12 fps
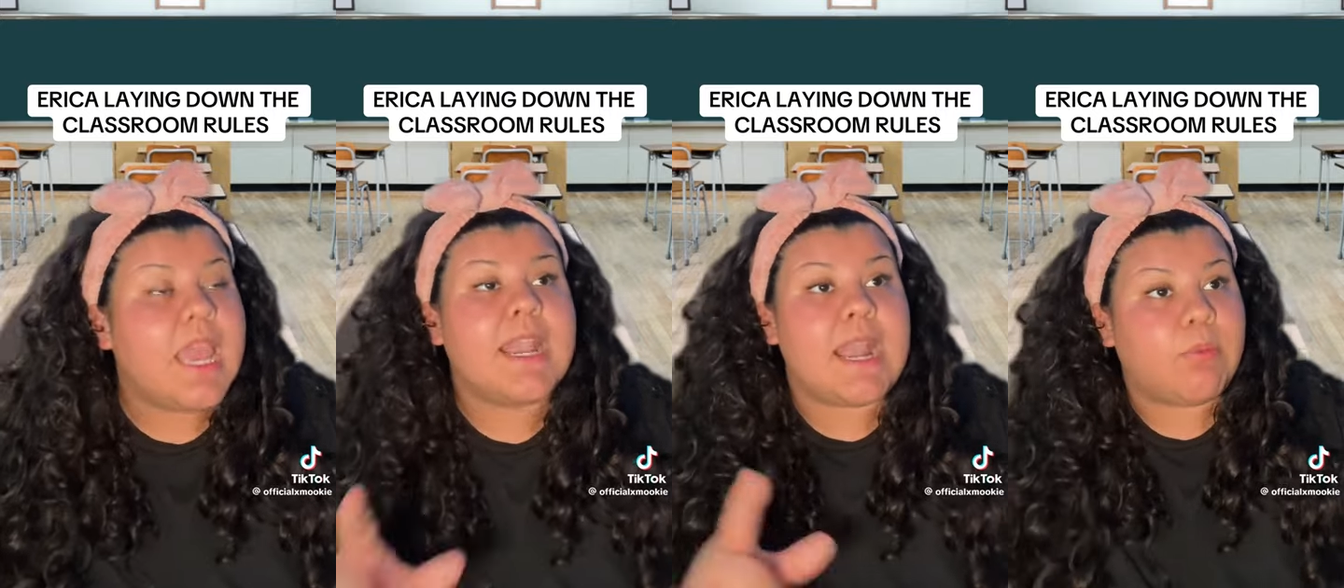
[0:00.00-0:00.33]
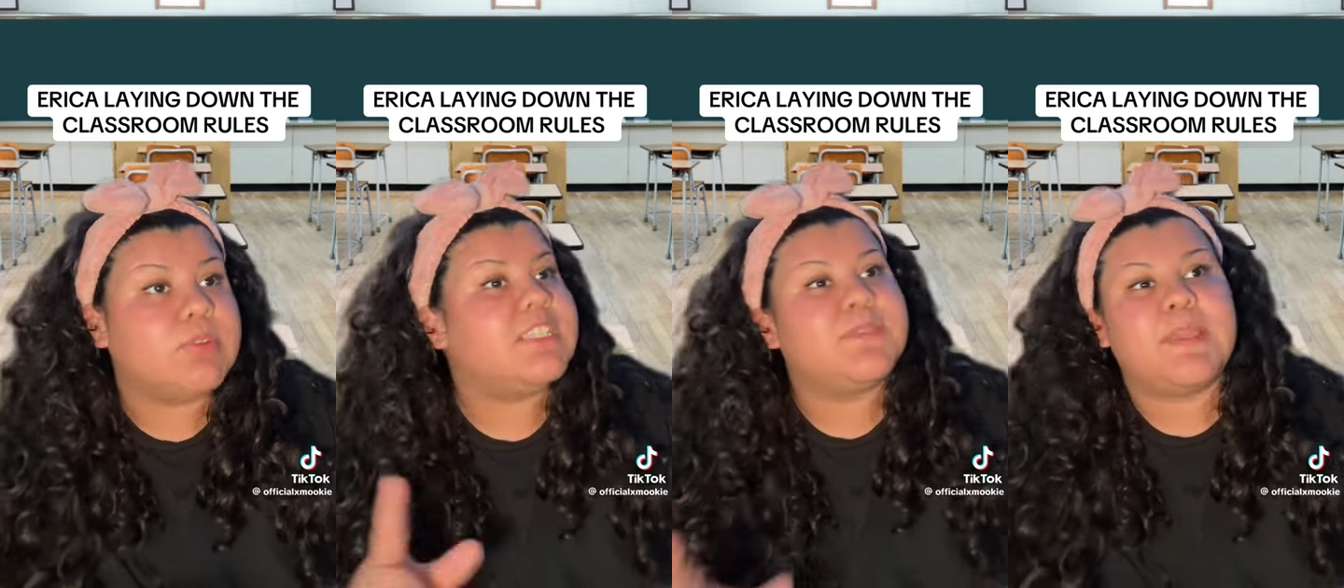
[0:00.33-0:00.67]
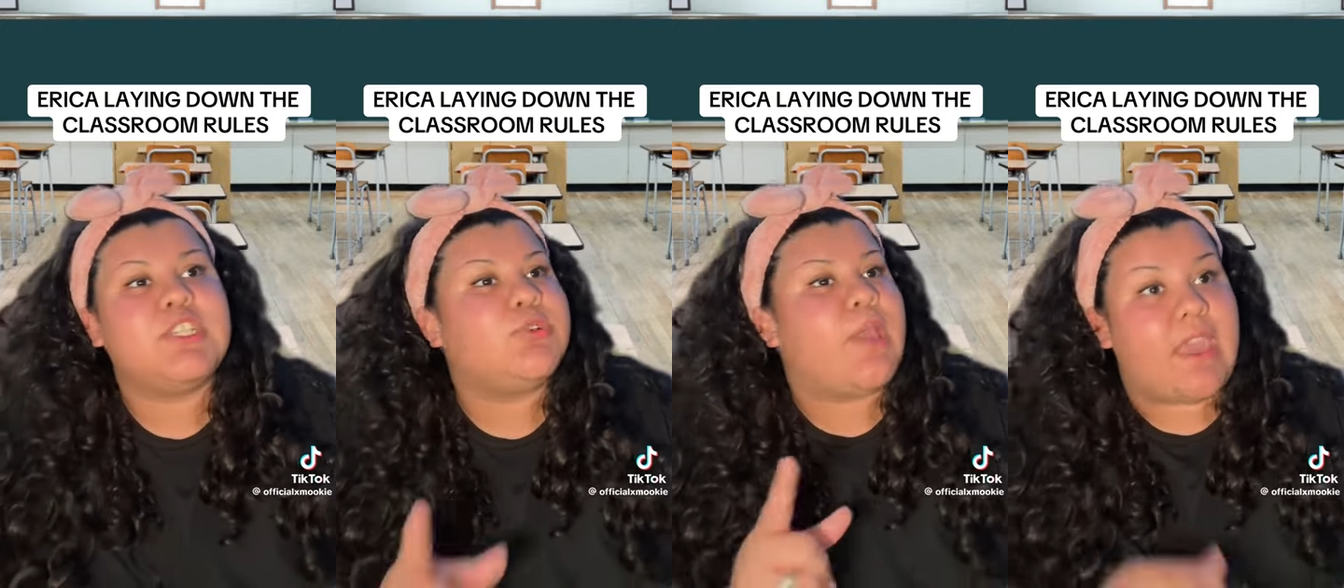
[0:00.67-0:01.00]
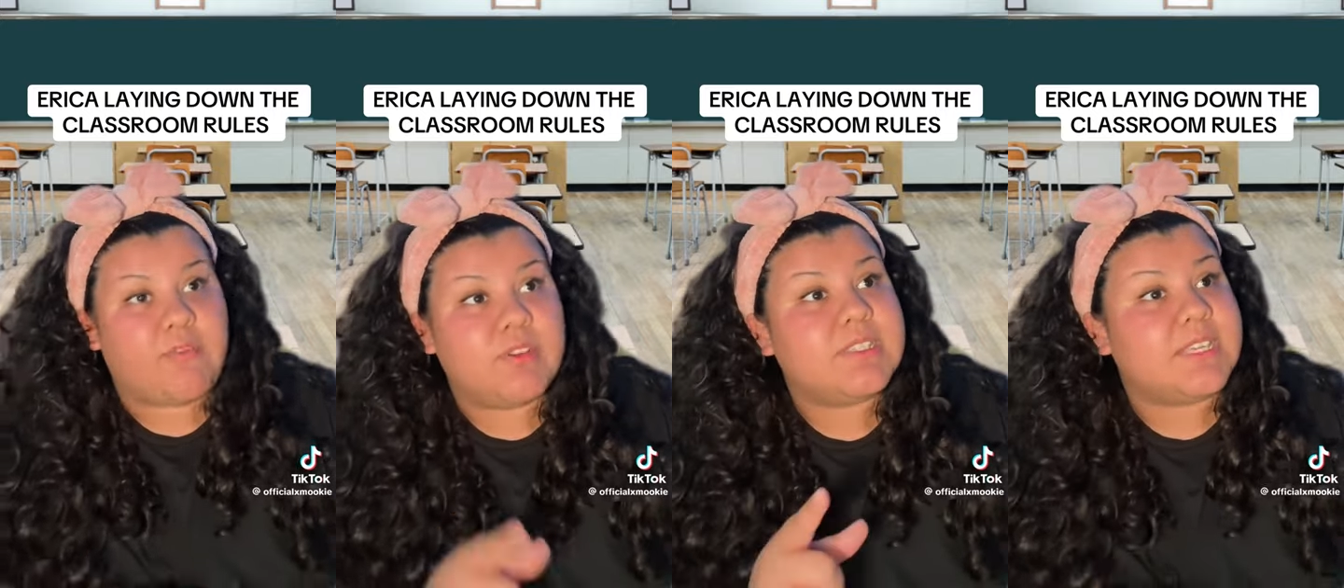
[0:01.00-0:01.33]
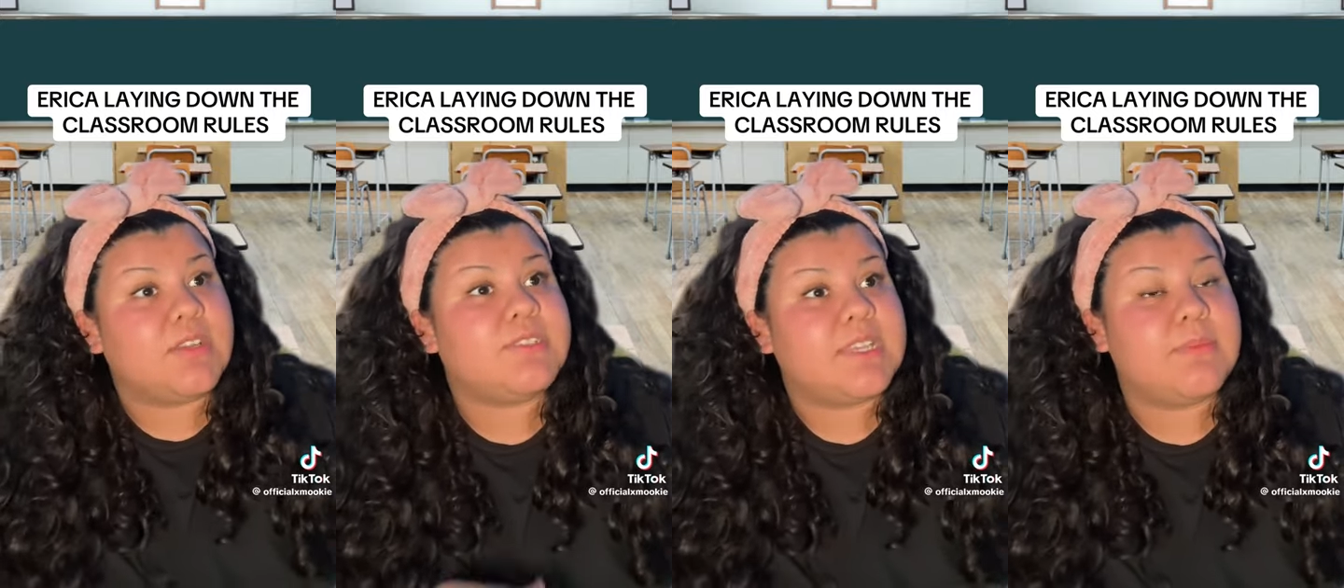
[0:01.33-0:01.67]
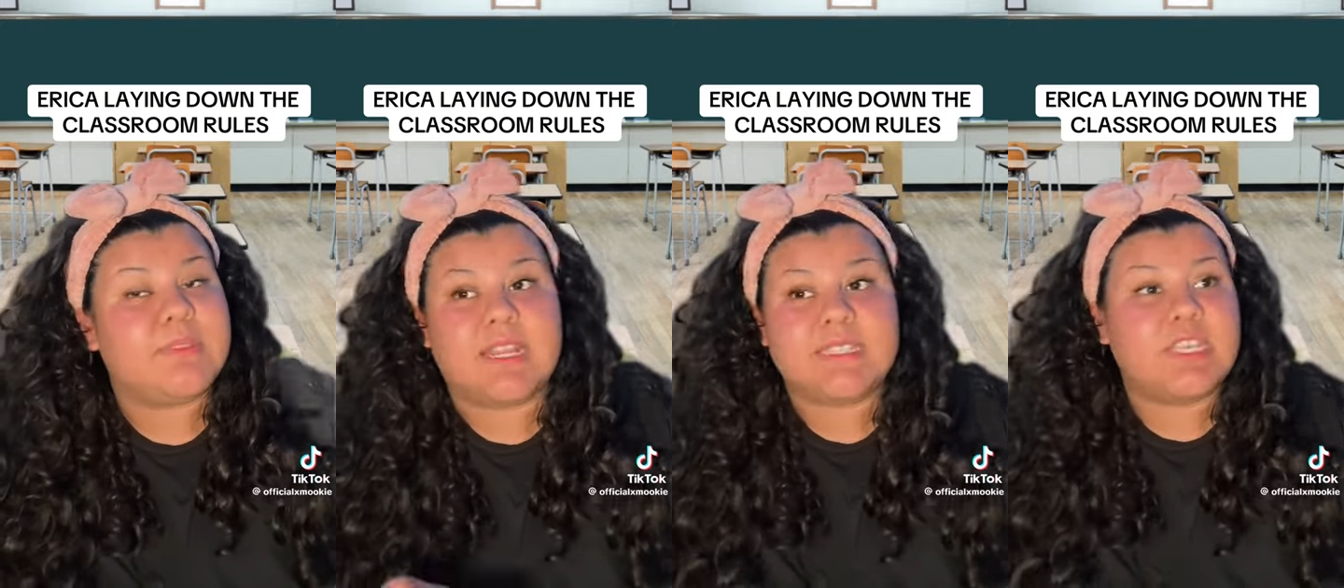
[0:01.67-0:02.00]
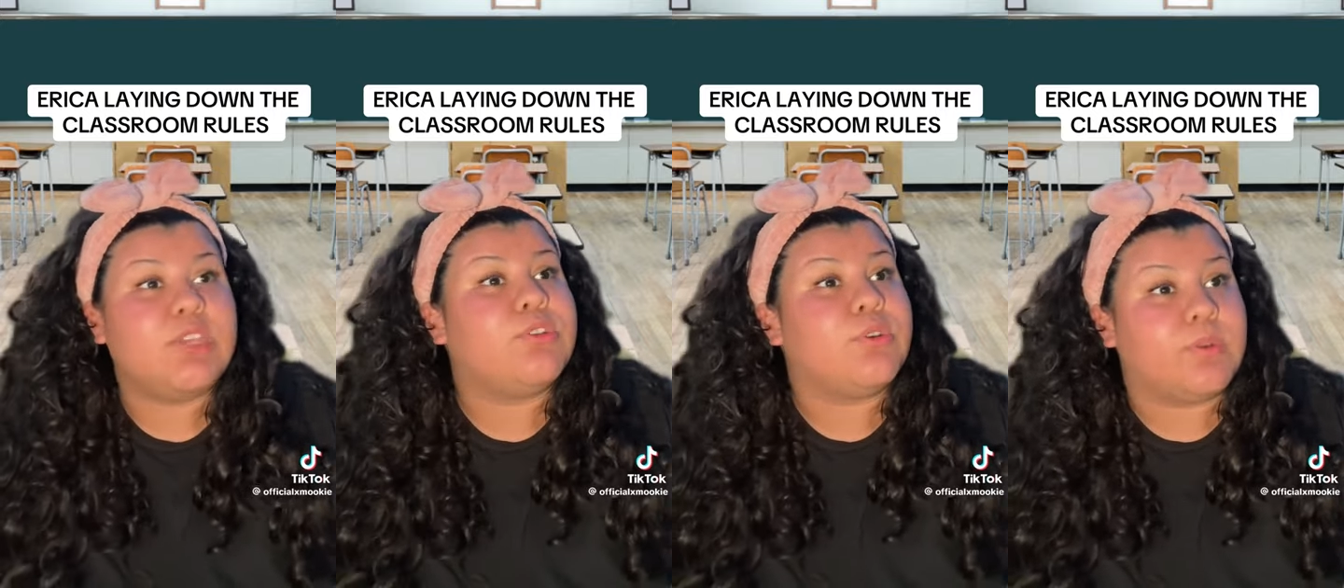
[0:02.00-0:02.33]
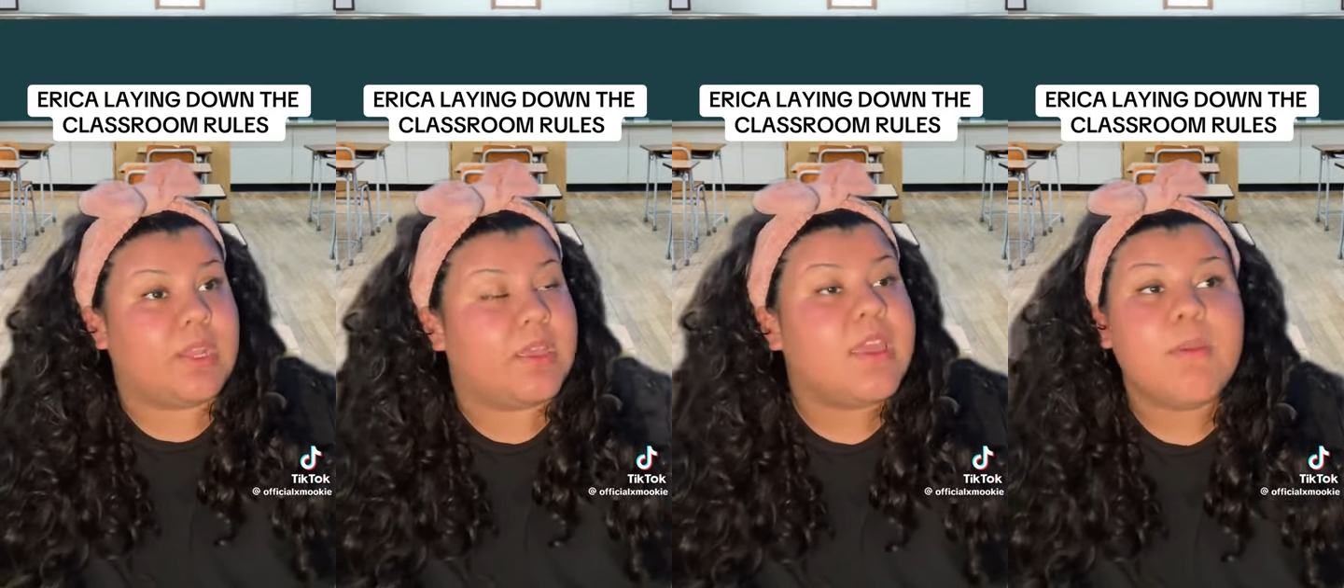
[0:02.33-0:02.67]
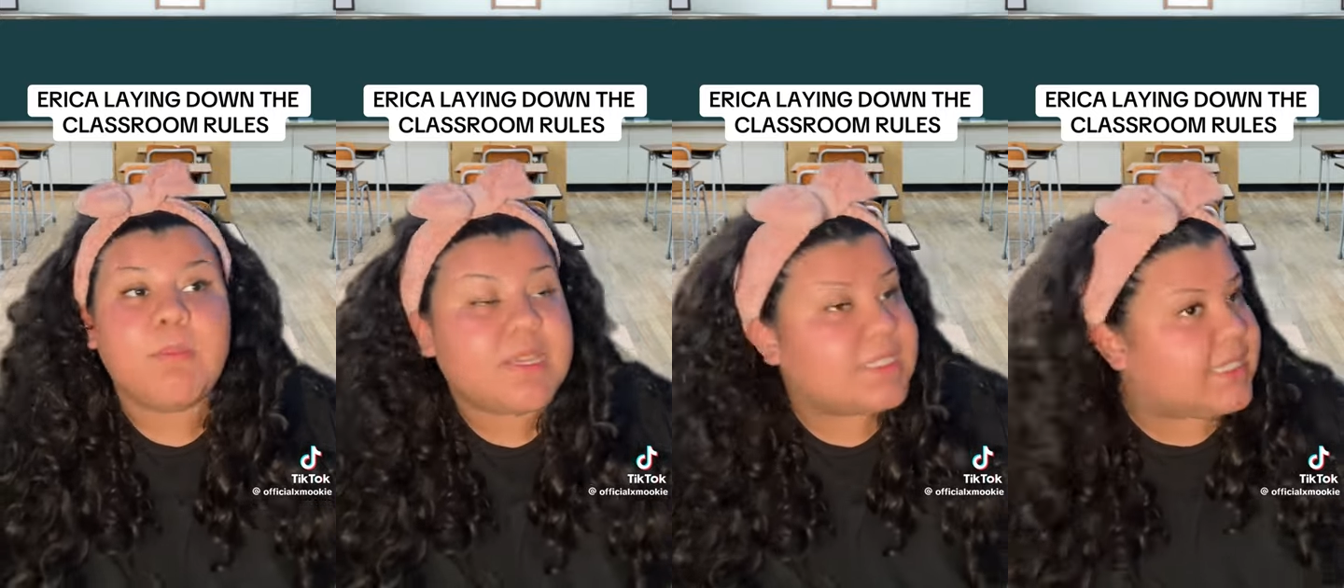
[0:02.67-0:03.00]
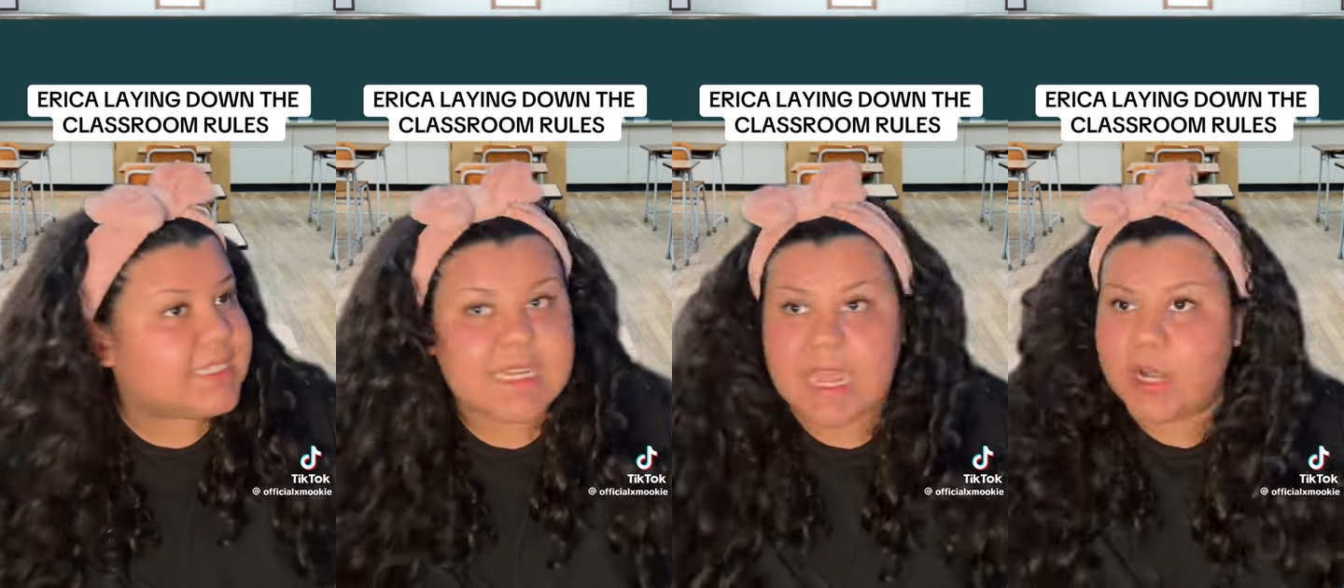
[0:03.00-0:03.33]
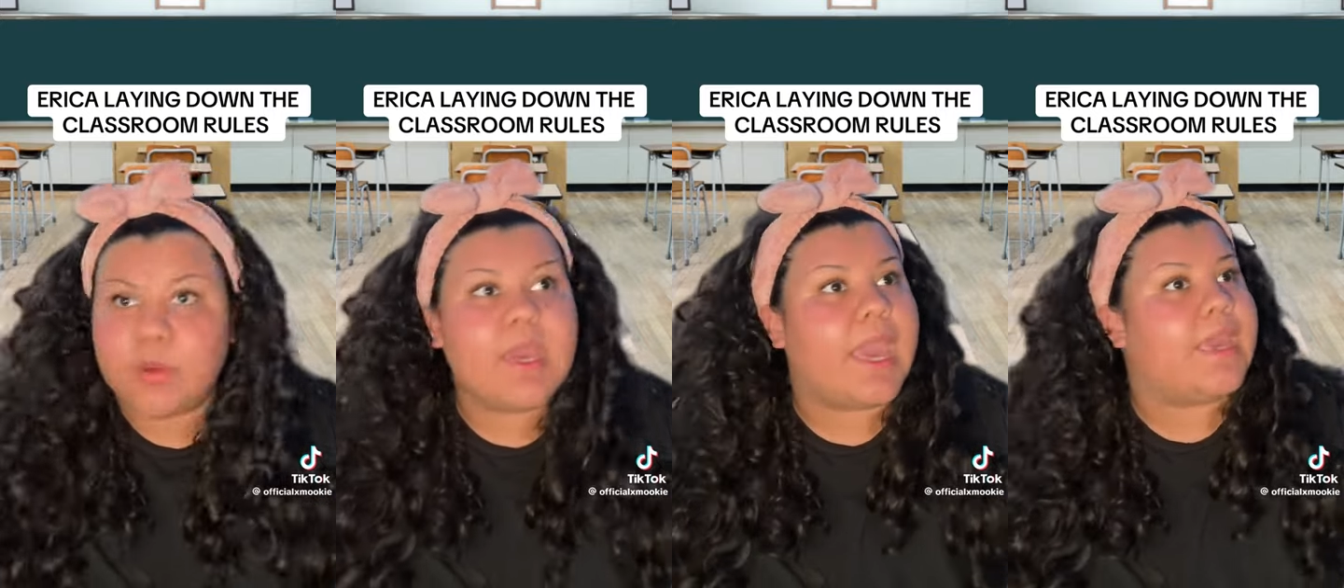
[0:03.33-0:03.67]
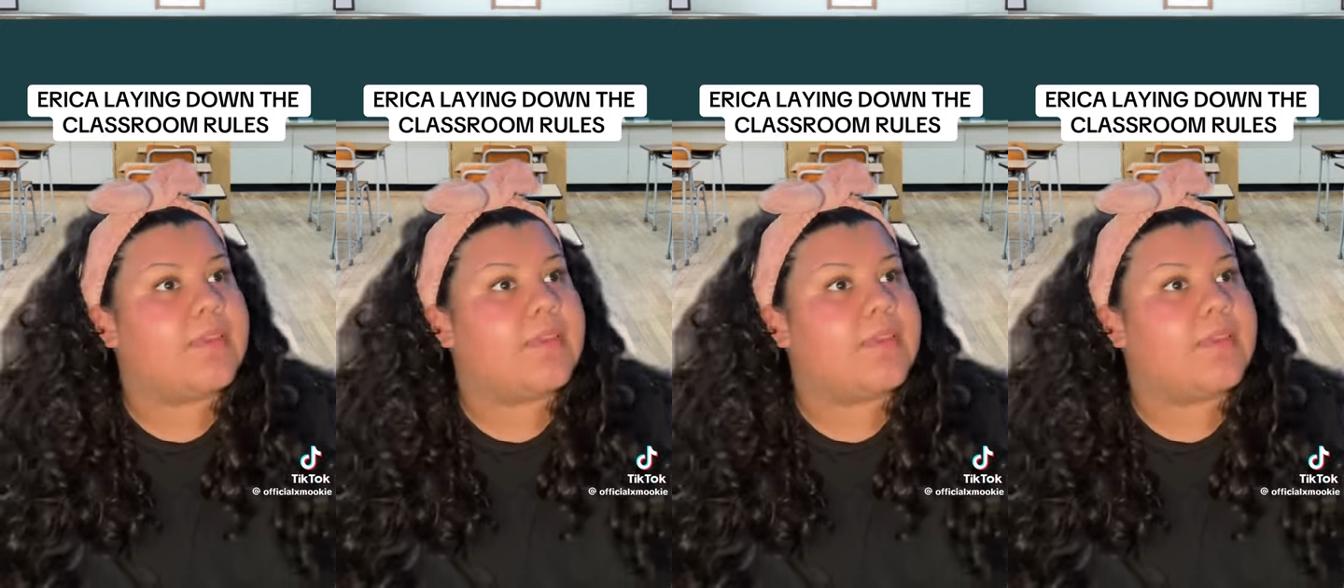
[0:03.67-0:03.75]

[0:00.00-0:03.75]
And I will suspend you every single time that I see you doing it because it's not okay.